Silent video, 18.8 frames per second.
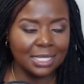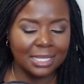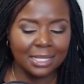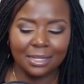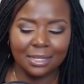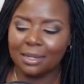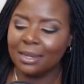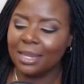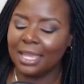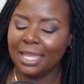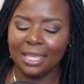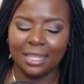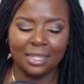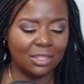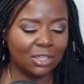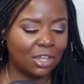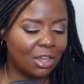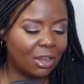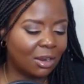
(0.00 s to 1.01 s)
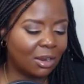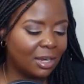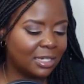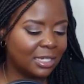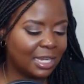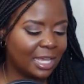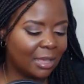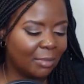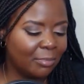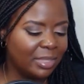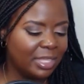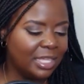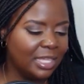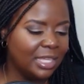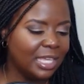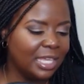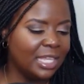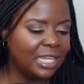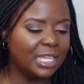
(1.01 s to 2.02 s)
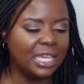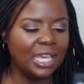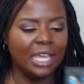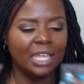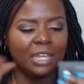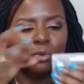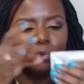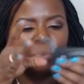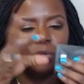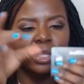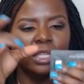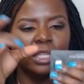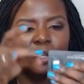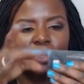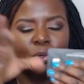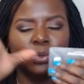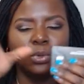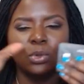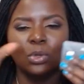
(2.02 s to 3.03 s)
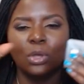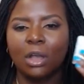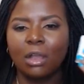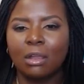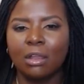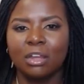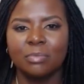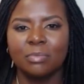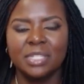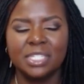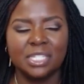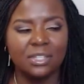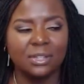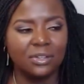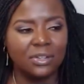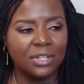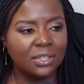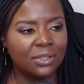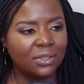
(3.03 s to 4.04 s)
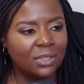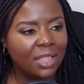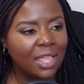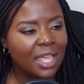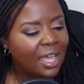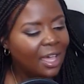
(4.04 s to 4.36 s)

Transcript: here and the card not being any kind of really cool hard material,